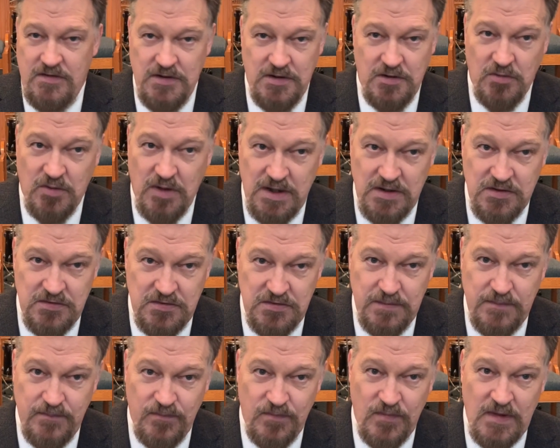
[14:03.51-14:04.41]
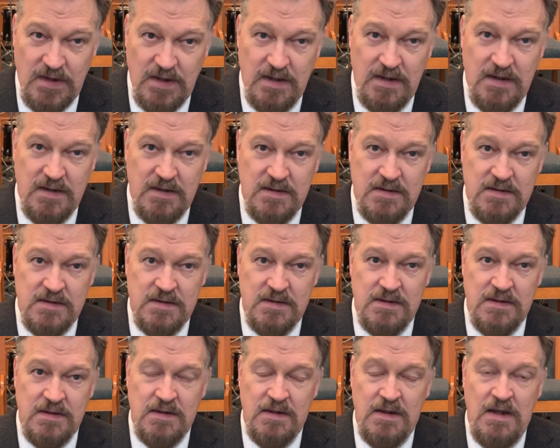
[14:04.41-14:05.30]
dear ones.
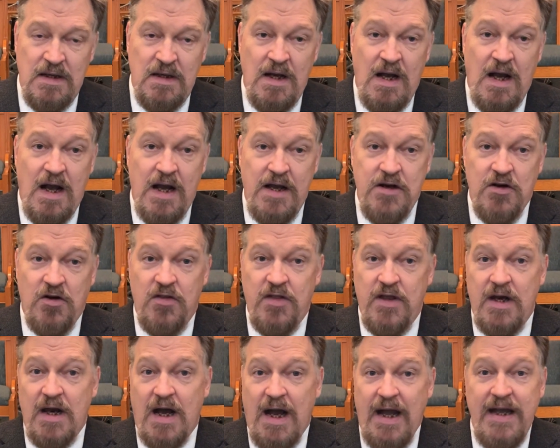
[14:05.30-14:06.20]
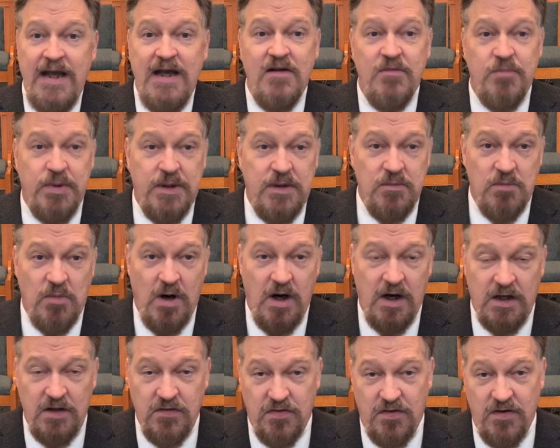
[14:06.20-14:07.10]
I know that I have been
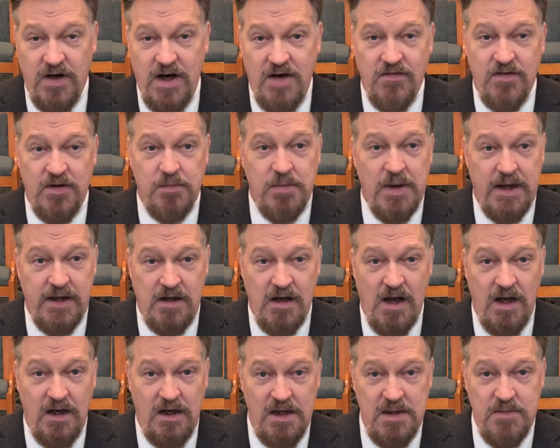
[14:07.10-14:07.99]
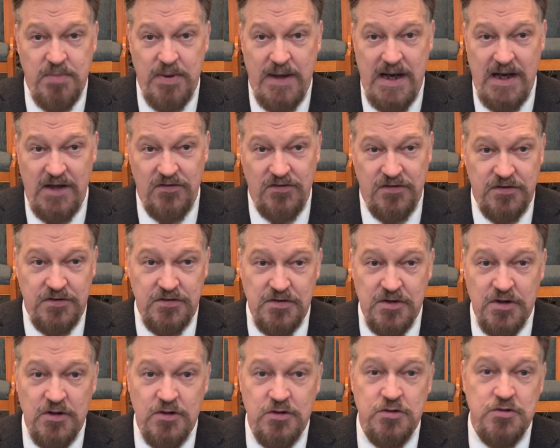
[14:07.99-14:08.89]
marked forever by godly
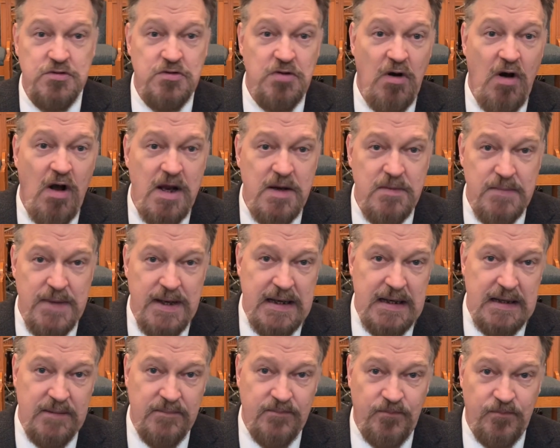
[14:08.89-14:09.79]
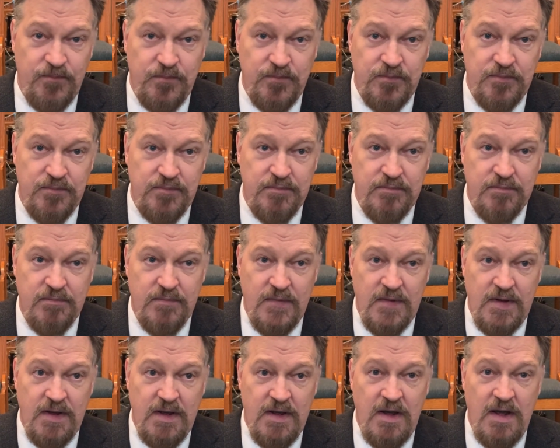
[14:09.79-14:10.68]
pastors who taught me.
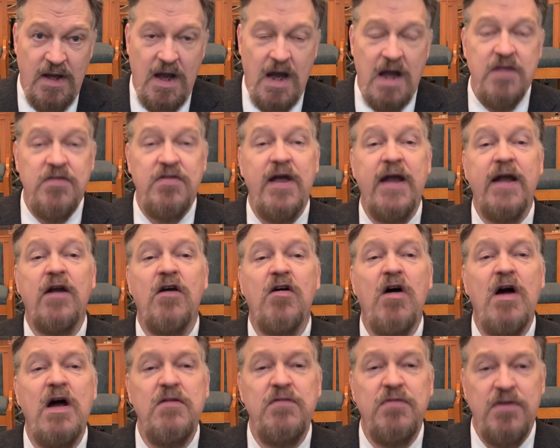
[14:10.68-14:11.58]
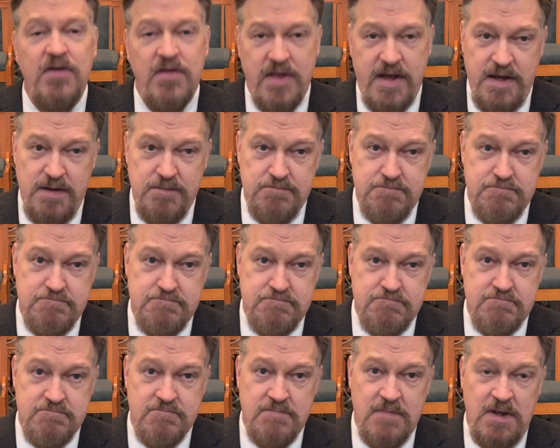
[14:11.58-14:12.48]
I thank God for them.
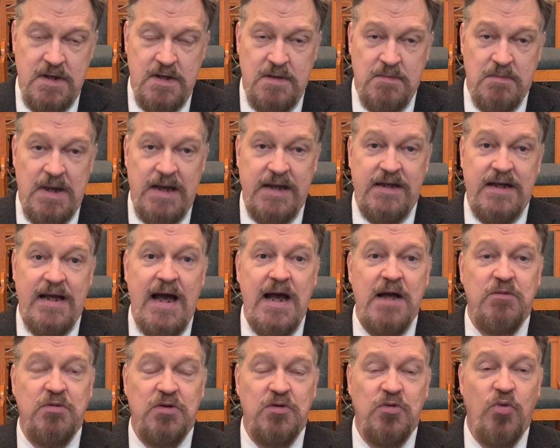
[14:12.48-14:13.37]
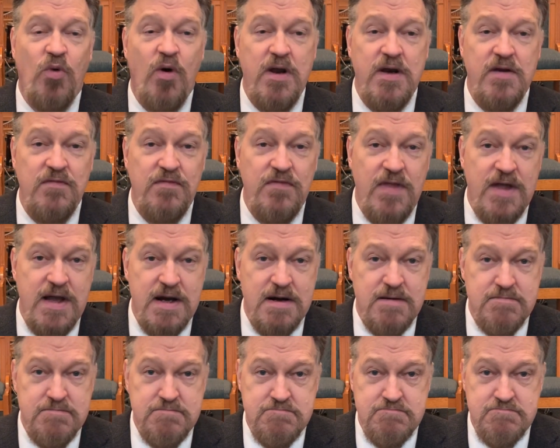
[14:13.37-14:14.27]
My dad was one of them.